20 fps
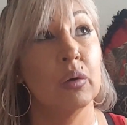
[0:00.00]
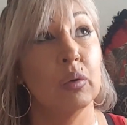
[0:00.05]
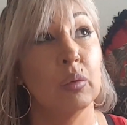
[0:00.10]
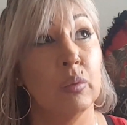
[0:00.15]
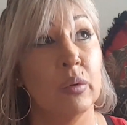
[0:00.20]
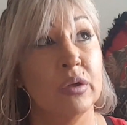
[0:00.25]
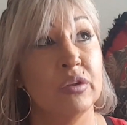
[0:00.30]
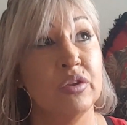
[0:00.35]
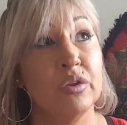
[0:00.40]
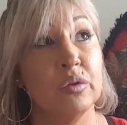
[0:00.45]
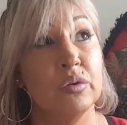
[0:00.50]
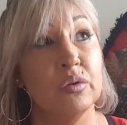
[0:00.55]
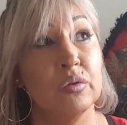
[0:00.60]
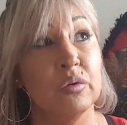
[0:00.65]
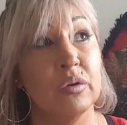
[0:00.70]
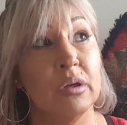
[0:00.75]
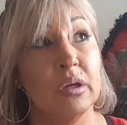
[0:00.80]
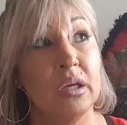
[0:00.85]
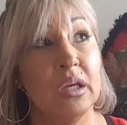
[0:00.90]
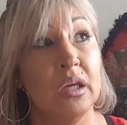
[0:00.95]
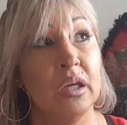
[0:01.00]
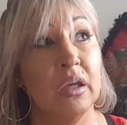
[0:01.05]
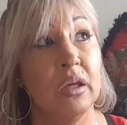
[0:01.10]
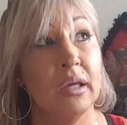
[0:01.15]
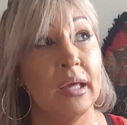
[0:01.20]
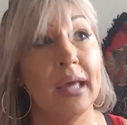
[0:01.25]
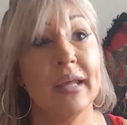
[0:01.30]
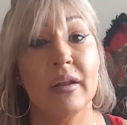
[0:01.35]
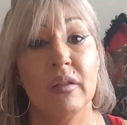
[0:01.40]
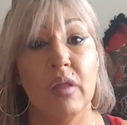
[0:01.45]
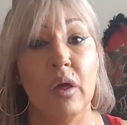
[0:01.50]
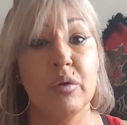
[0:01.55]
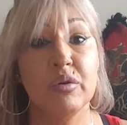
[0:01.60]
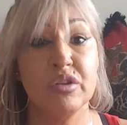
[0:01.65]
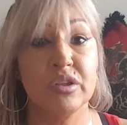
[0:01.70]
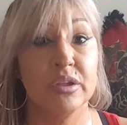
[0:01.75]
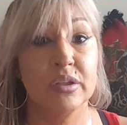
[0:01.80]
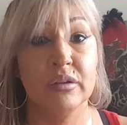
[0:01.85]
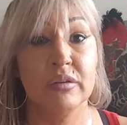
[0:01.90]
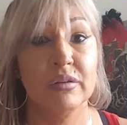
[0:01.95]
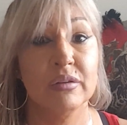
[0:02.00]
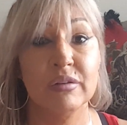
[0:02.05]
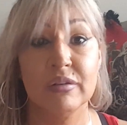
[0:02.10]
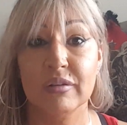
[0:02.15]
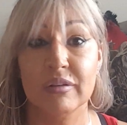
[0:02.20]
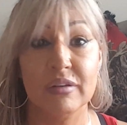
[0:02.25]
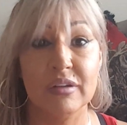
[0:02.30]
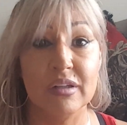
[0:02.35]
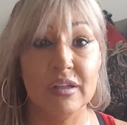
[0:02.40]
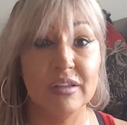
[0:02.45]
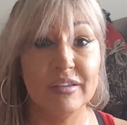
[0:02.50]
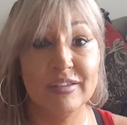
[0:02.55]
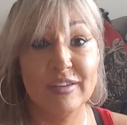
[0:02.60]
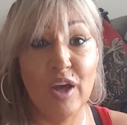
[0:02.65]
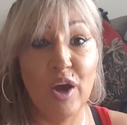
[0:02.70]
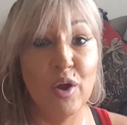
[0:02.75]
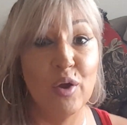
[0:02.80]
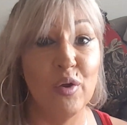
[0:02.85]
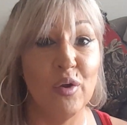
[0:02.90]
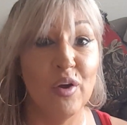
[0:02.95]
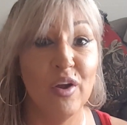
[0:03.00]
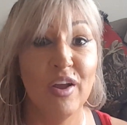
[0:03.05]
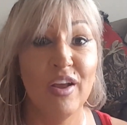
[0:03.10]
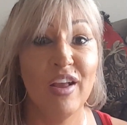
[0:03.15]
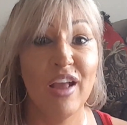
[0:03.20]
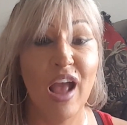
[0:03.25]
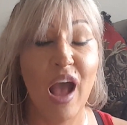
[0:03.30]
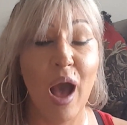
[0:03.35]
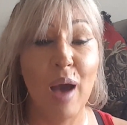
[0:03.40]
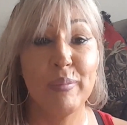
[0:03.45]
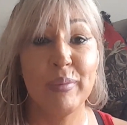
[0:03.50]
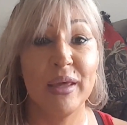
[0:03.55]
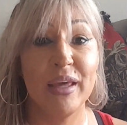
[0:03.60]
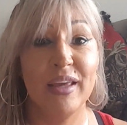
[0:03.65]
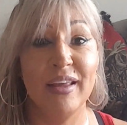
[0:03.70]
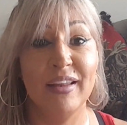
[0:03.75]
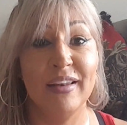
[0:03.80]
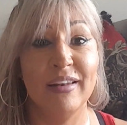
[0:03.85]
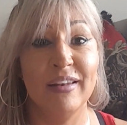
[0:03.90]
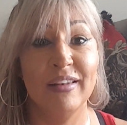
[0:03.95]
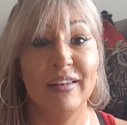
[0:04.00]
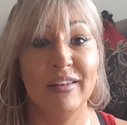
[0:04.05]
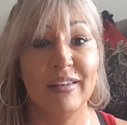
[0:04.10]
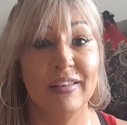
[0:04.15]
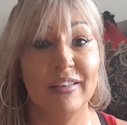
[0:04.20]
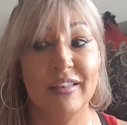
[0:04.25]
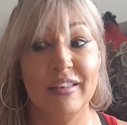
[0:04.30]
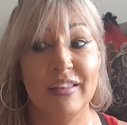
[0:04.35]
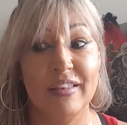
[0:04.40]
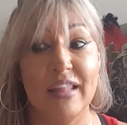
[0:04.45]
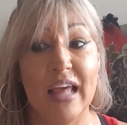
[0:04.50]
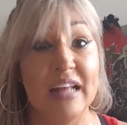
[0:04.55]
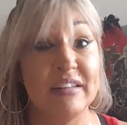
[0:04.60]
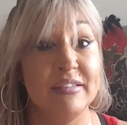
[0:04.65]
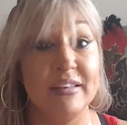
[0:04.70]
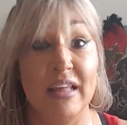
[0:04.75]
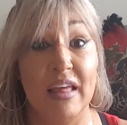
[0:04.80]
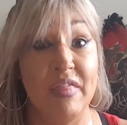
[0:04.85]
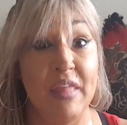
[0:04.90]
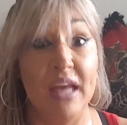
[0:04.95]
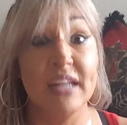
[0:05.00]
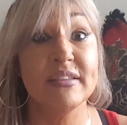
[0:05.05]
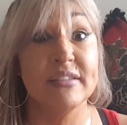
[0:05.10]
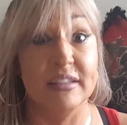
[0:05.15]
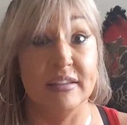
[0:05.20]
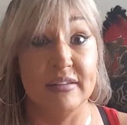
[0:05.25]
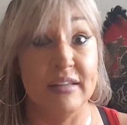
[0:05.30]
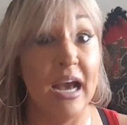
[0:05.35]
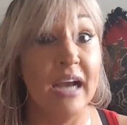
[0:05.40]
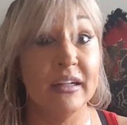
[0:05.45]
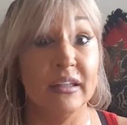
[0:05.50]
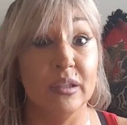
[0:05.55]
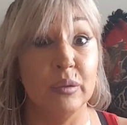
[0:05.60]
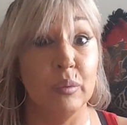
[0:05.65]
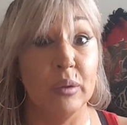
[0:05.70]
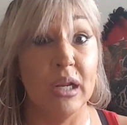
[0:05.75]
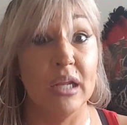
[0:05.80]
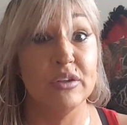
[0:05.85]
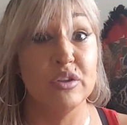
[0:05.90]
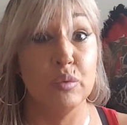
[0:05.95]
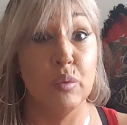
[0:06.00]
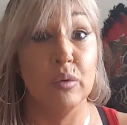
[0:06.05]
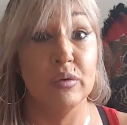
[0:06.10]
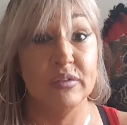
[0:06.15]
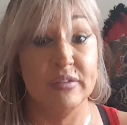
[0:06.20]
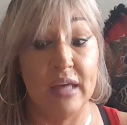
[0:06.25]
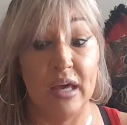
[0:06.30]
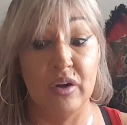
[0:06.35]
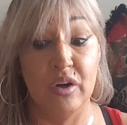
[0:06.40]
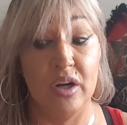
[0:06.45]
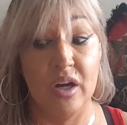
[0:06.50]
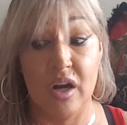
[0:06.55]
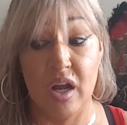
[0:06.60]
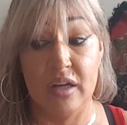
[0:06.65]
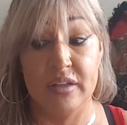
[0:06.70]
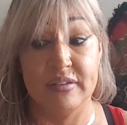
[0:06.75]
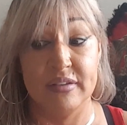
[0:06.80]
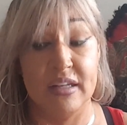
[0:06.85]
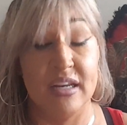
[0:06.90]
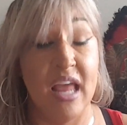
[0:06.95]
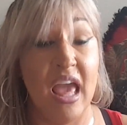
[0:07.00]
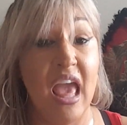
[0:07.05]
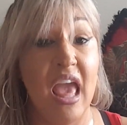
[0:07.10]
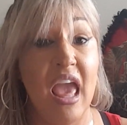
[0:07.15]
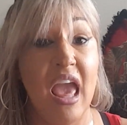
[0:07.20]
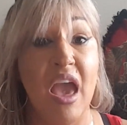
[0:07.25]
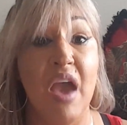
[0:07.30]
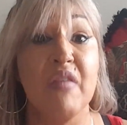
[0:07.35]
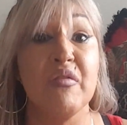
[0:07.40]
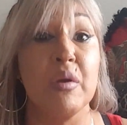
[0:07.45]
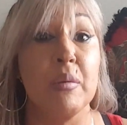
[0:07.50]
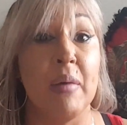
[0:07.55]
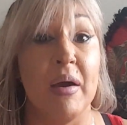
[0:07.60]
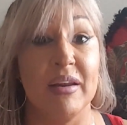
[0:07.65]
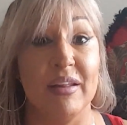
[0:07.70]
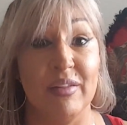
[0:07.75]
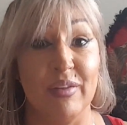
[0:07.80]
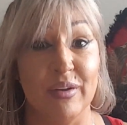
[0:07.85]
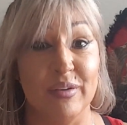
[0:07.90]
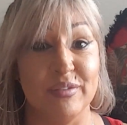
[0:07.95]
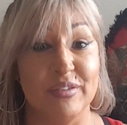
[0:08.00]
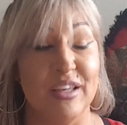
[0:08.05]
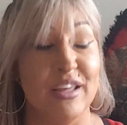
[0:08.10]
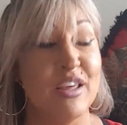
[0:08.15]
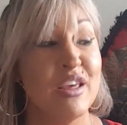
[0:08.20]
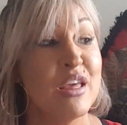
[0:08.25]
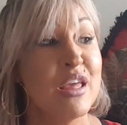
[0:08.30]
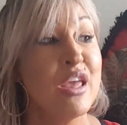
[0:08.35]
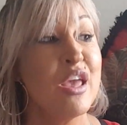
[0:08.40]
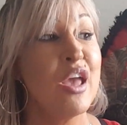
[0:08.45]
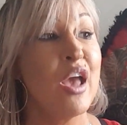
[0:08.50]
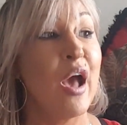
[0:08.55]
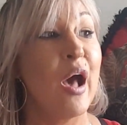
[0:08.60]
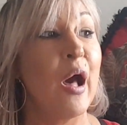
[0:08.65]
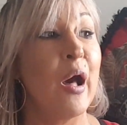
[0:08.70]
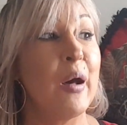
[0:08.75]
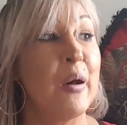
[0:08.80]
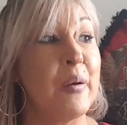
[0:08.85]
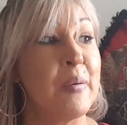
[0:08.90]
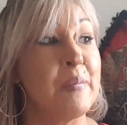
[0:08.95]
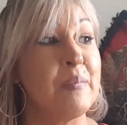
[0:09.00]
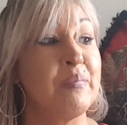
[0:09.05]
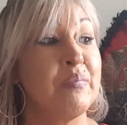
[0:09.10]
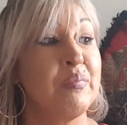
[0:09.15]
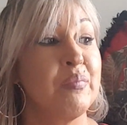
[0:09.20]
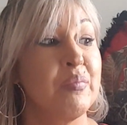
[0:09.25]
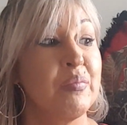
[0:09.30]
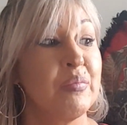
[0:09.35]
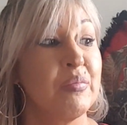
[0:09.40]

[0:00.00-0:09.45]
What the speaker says: 1, 2, 3 and a lotion. So, I mean, that is exactly what I do on Saturday nights, and everybody loves it. And